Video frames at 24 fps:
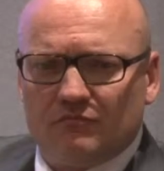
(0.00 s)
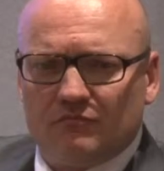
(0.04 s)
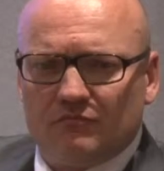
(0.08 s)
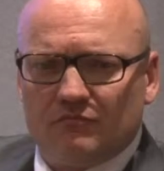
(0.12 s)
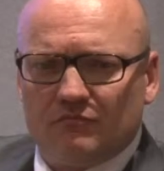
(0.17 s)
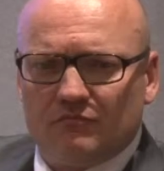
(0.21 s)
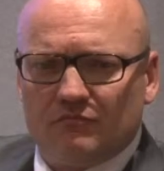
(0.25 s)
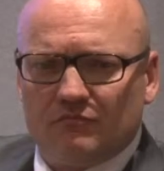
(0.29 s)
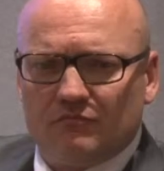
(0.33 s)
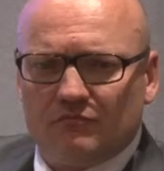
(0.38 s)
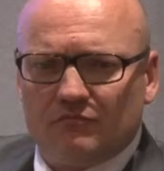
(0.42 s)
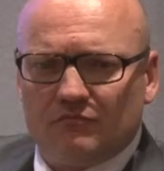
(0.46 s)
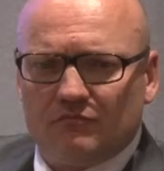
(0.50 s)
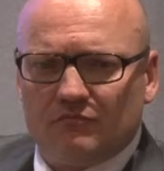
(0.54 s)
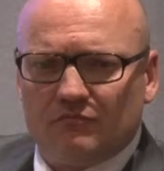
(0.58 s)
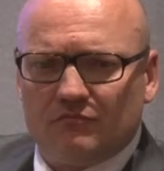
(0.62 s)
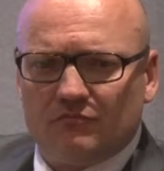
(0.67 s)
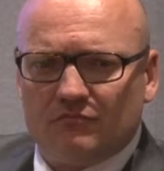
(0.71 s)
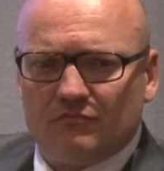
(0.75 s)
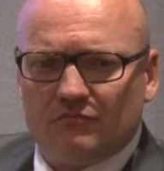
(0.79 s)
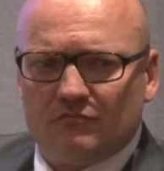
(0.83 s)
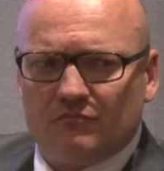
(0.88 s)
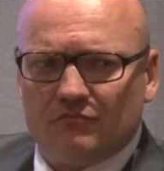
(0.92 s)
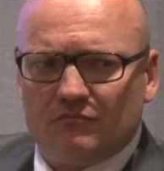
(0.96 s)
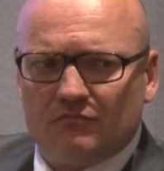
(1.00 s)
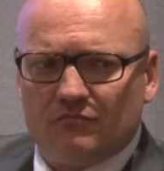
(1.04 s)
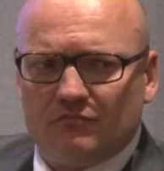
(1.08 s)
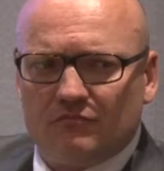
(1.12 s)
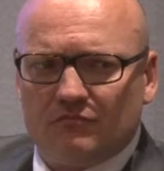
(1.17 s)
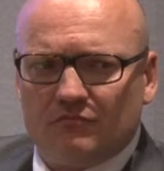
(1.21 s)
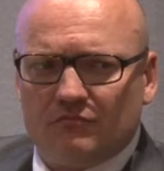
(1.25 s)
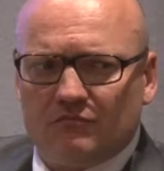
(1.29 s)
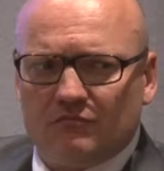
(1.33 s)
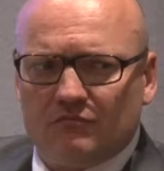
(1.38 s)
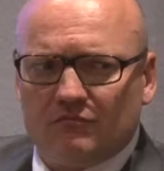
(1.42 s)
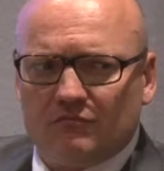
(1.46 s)

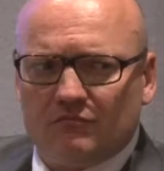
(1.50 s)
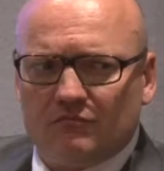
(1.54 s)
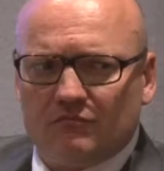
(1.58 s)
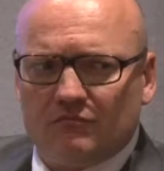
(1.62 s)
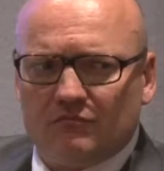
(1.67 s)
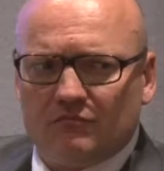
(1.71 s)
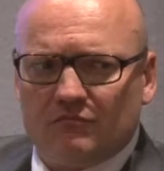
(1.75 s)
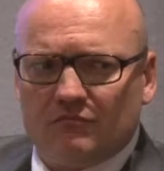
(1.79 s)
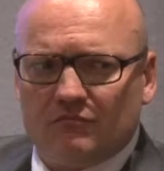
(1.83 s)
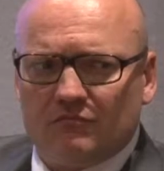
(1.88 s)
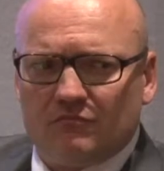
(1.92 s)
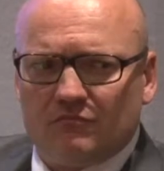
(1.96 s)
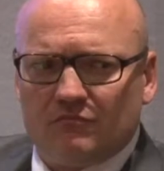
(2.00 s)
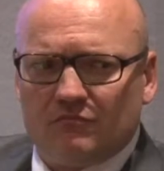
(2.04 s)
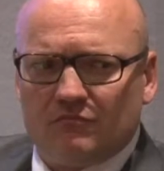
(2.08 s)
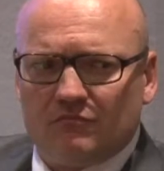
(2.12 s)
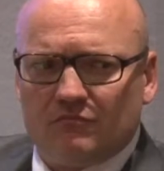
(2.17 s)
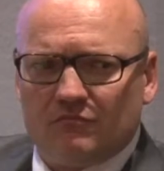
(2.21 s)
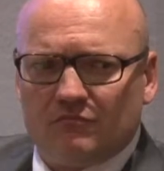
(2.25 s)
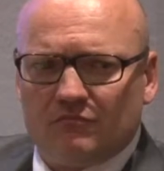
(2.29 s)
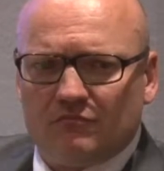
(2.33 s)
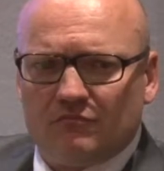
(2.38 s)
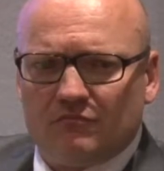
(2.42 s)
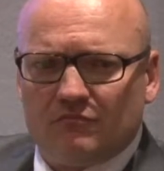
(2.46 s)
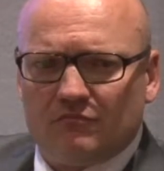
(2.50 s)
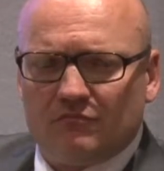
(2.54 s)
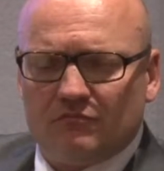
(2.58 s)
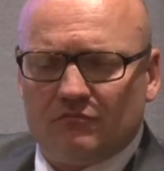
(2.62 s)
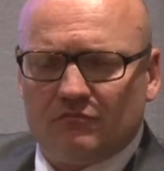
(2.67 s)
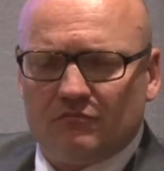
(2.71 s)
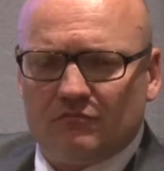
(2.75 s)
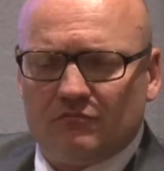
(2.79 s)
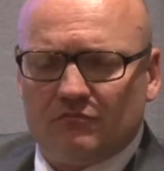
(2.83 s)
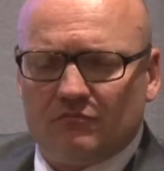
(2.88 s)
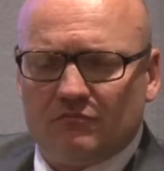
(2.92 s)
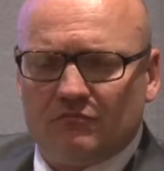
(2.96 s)

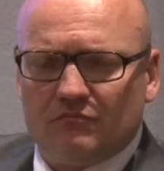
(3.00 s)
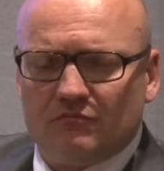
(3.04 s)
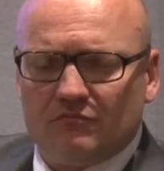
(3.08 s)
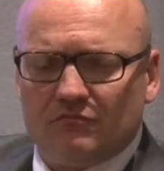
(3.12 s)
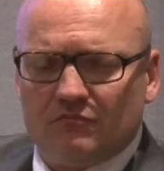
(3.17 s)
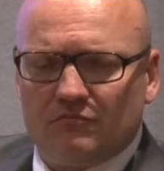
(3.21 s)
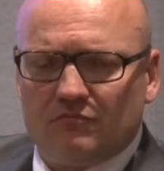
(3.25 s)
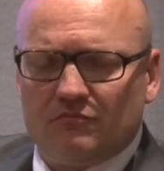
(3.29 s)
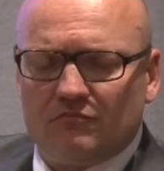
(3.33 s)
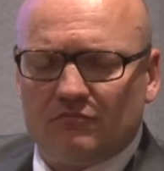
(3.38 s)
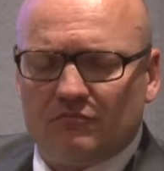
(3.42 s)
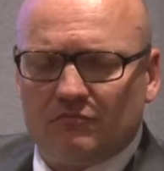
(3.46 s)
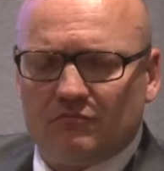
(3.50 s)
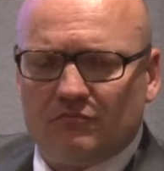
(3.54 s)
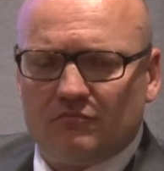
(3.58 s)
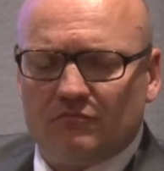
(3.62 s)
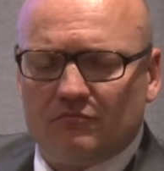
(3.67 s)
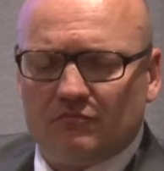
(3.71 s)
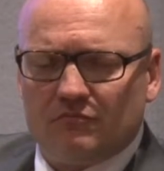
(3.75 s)
This person isn't speaking.